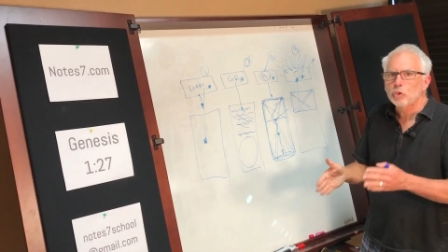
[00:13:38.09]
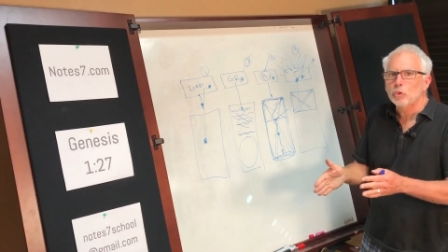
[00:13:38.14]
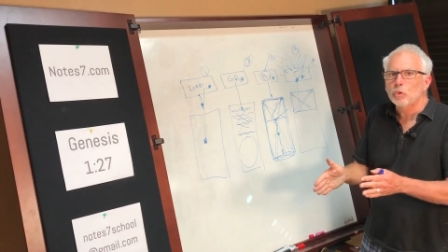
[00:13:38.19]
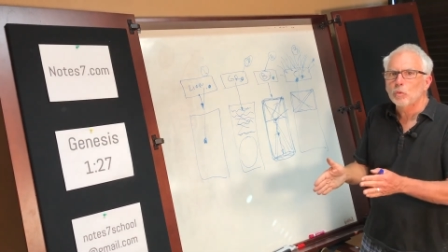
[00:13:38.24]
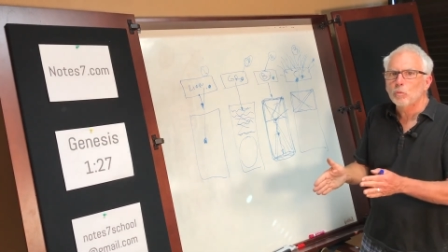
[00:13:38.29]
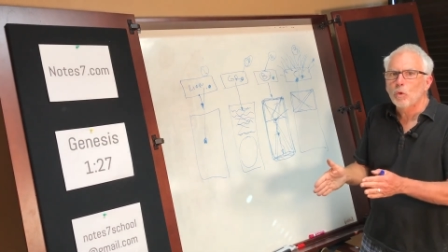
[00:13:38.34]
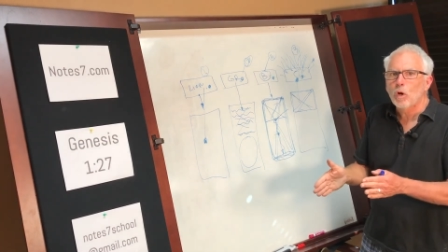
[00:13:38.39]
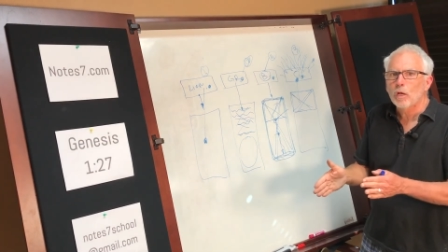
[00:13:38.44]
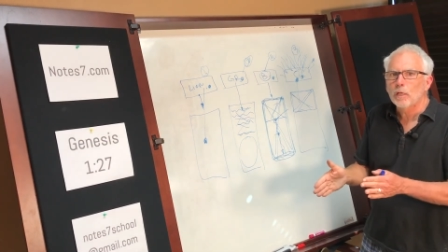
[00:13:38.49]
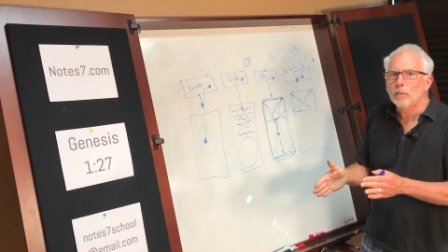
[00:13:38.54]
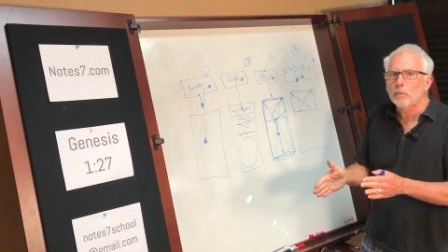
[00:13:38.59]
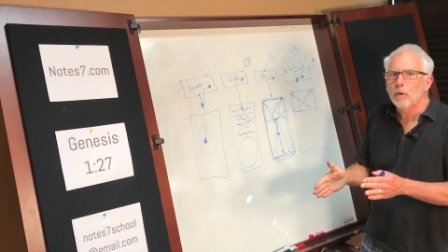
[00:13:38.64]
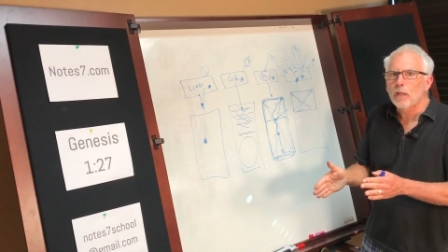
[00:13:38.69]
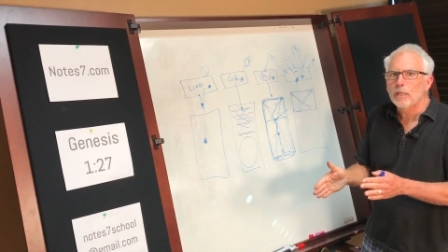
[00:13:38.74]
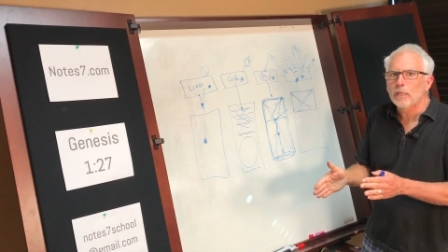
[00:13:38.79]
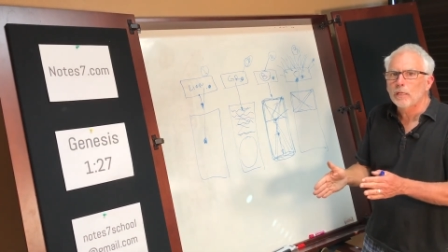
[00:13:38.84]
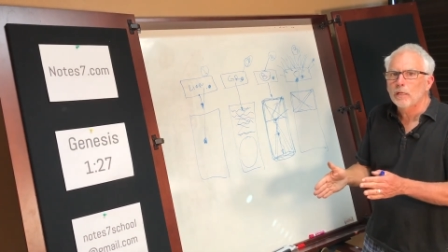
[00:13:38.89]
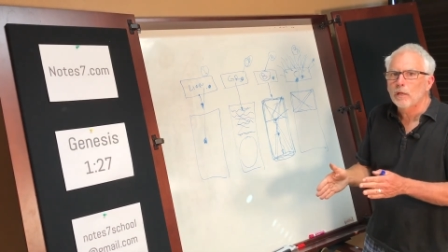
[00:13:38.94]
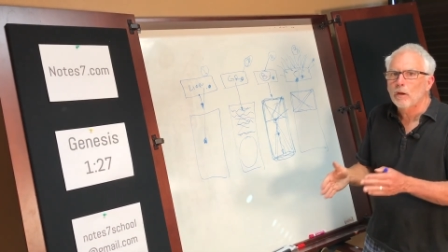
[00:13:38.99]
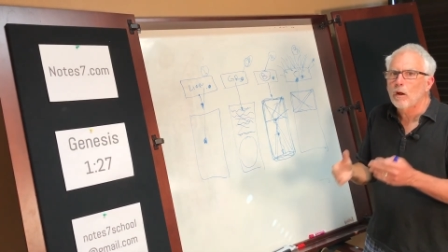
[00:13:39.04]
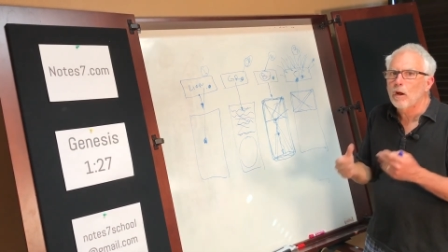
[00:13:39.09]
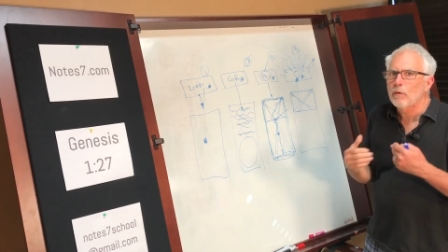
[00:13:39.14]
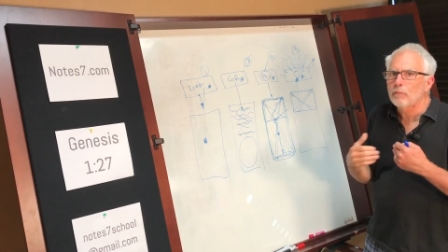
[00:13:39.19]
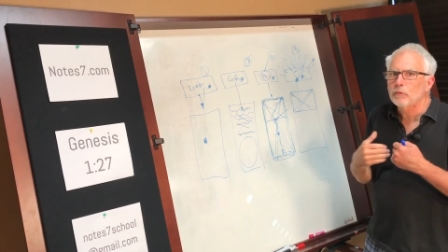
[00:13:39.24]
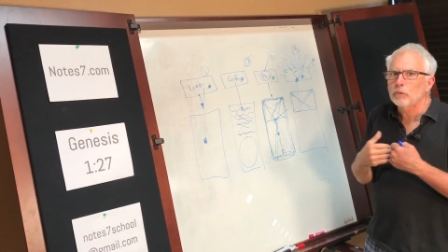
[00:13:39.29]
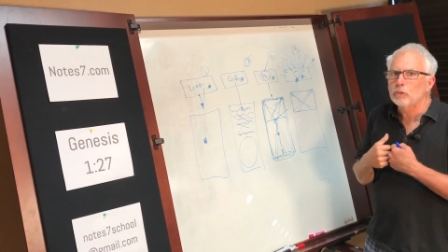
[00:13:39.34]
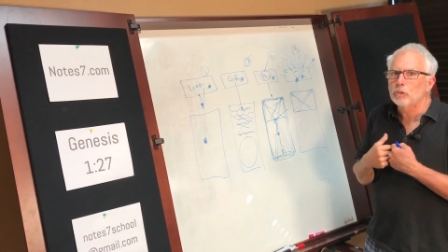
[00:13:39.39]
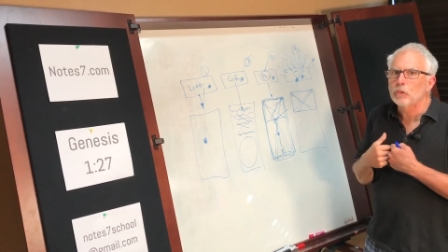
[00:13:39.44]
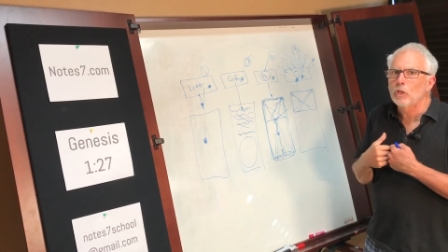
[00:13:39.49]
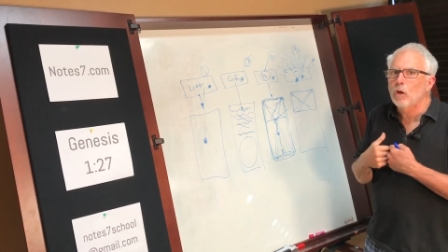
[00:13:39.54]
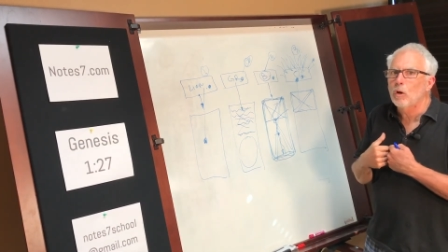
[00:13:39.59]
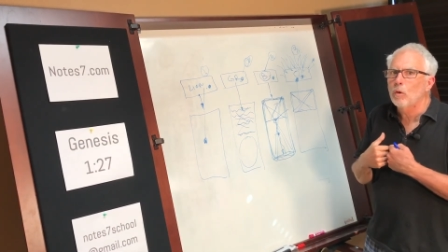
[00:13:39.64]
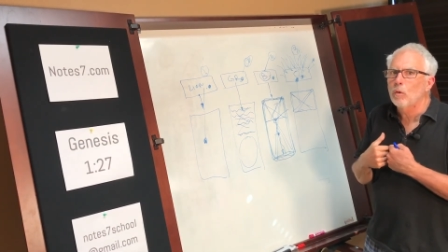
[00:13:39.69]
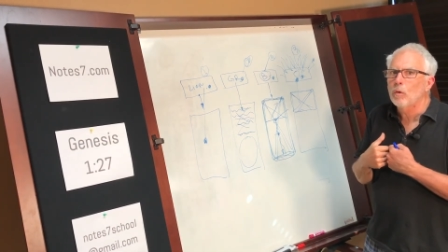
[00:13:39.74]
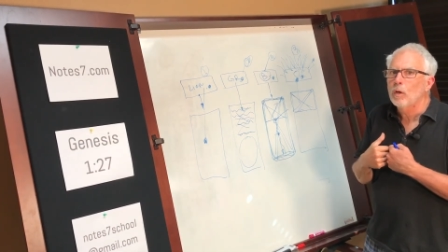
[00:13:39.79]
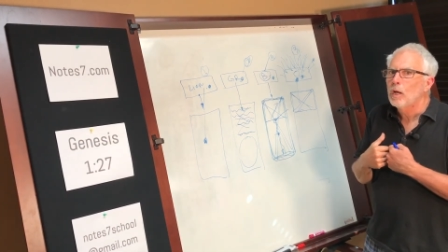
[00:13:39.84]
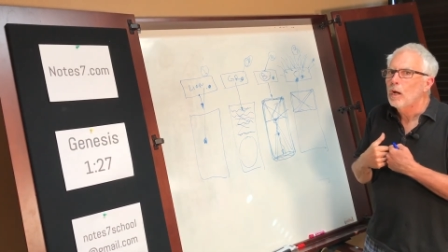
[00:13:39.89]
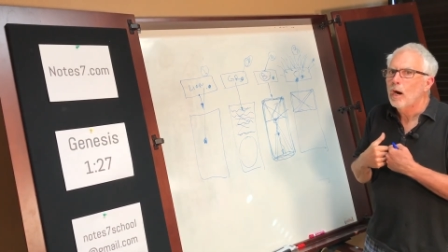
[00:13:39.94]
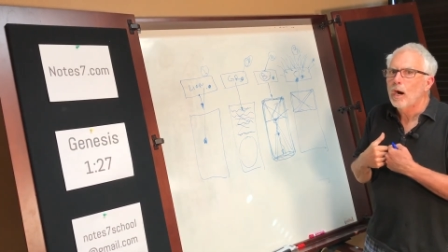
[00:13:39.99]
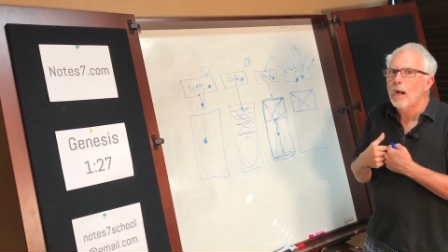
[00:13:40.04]
You can walk right in an office, no,
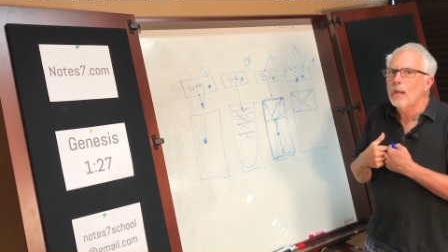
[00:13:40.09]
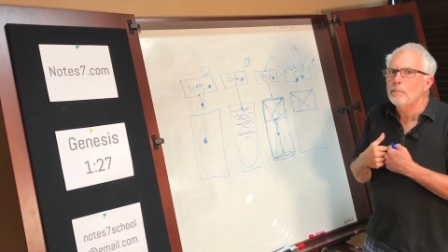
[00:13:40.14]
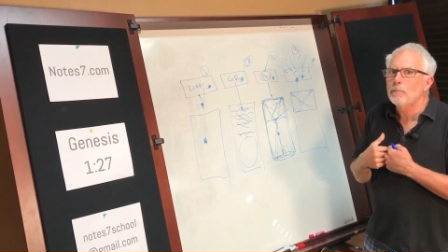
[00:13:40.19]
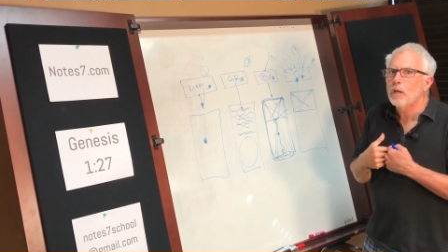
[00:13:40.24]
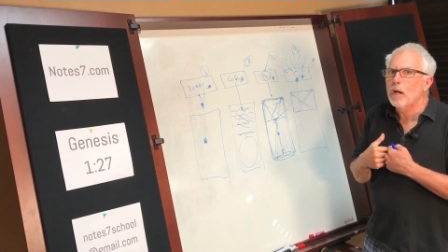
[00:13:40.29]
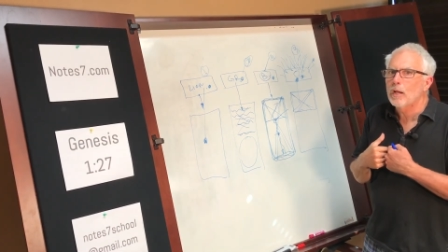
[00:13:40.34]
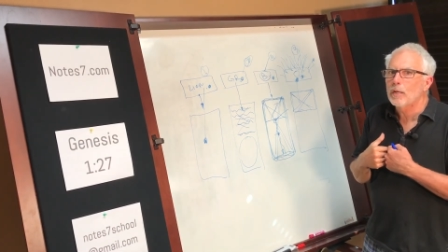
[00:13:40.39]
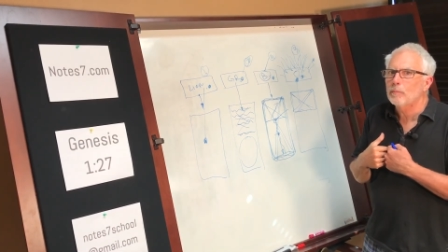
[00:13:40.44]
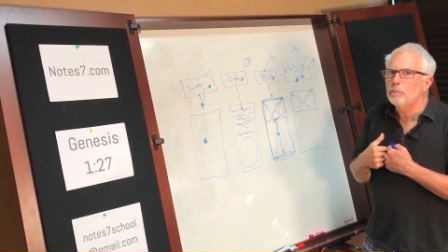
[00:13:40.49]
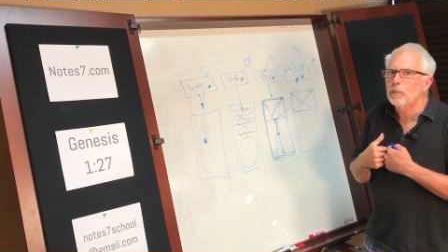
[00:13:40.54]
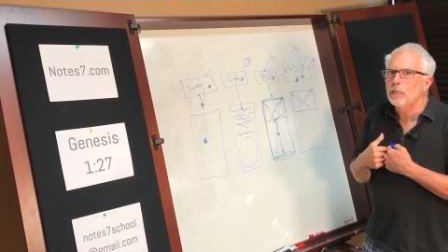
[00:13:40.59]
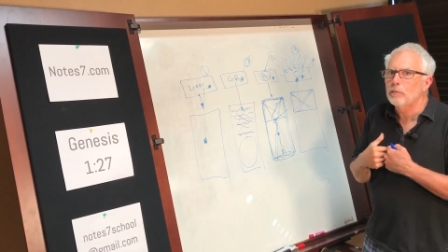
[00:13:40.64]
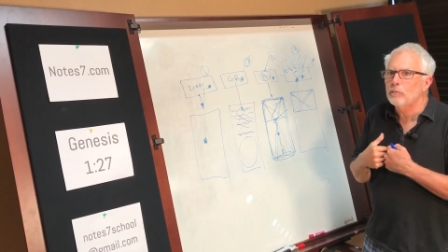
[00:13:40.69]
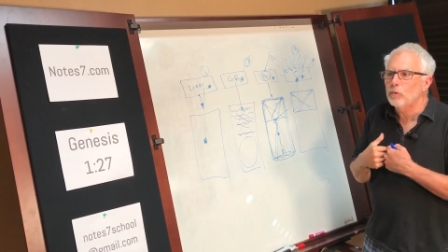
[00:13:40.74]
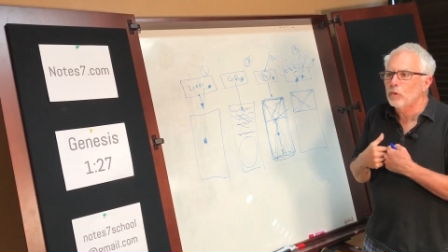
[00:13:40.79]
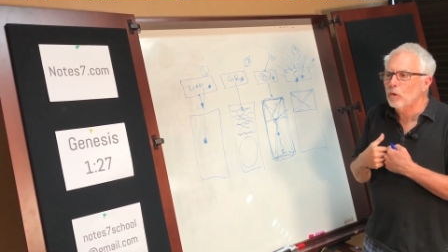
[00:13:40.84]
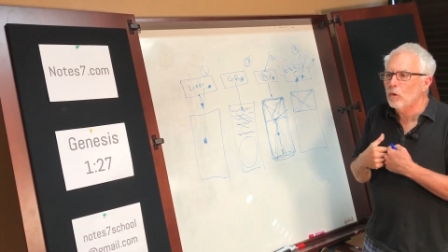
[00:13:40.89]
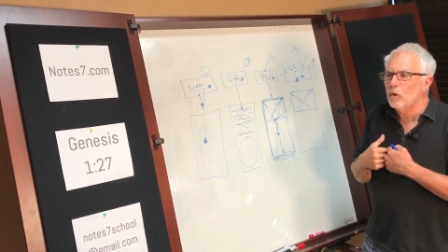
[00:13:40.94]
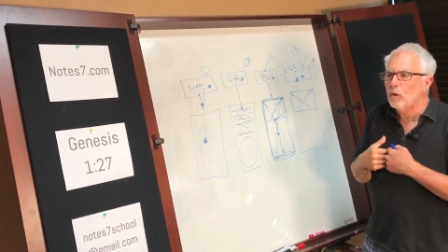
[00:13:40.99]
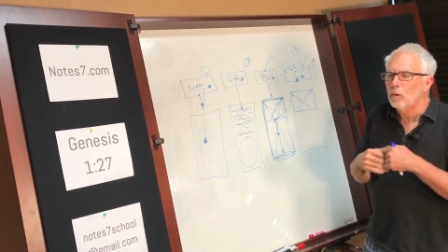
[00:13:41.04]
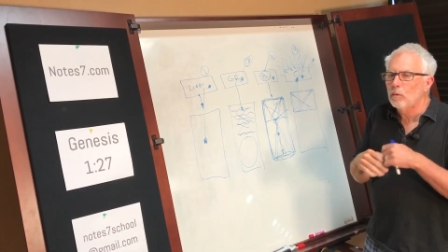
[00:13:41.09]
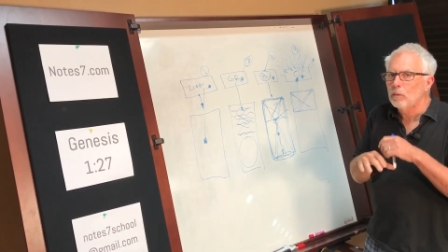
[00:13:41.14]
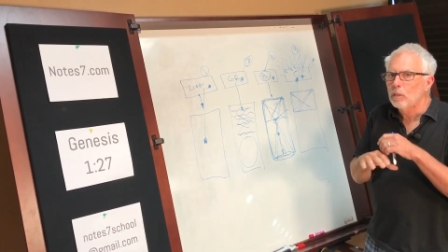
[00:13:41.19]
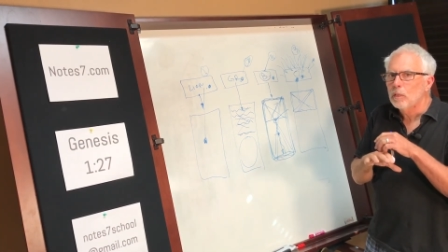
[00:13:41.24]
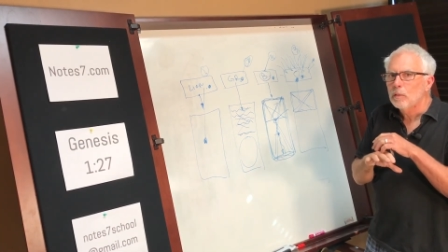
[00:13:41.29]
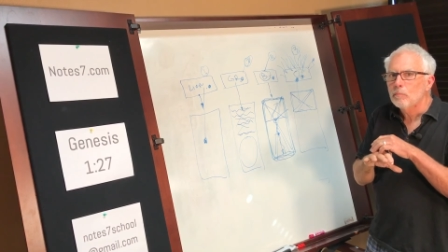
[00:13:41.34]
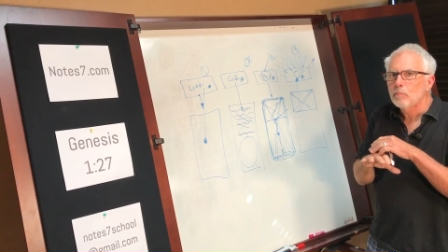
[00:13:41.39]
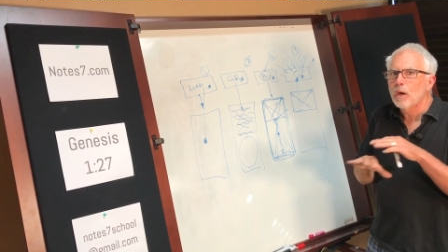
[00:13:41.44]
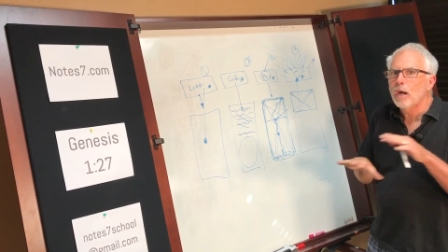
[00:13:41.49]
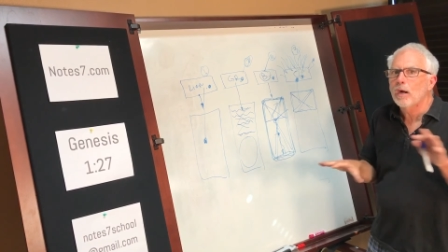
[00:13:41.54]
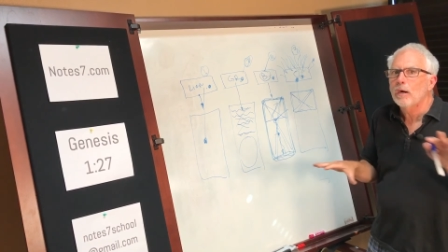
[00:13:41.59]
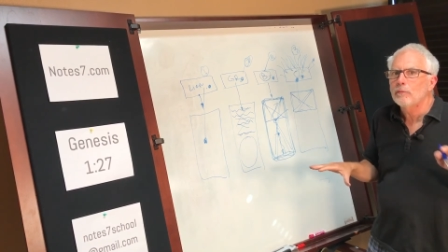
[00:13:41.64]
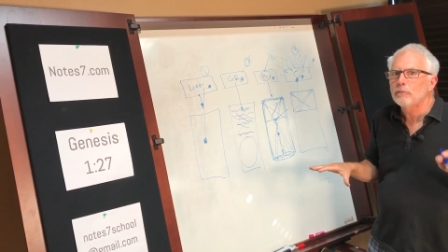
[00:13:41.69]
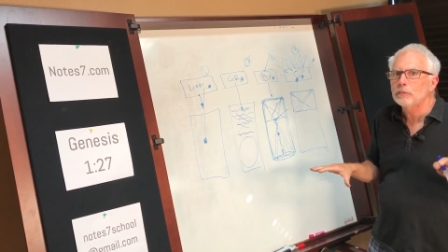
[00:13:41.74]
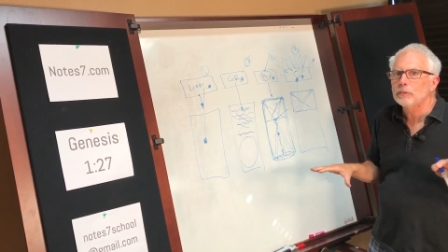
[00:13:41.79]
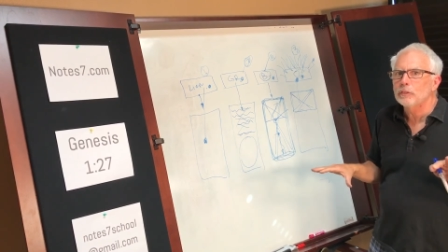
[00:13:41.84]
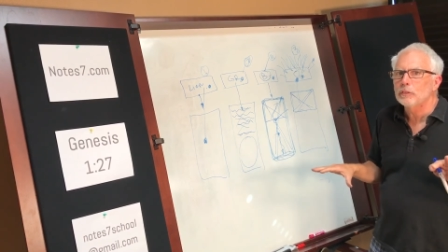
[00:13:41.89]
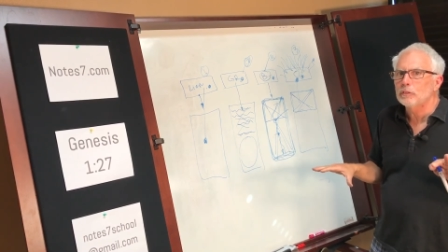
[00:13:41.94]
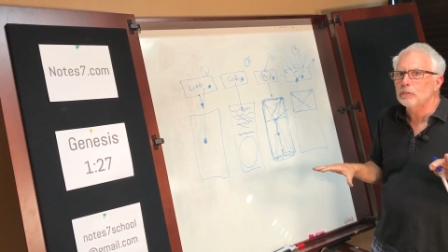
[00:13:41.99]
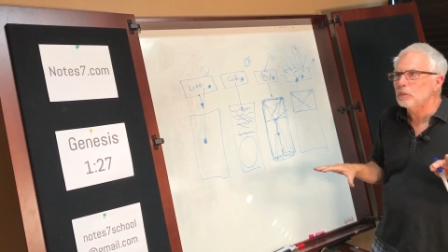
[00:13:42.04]
I'm not a beaver at all my
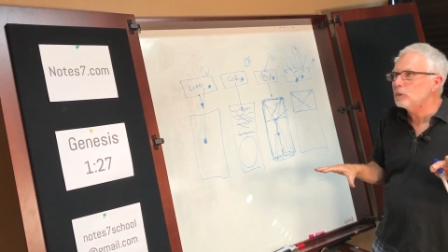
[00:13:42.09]
office is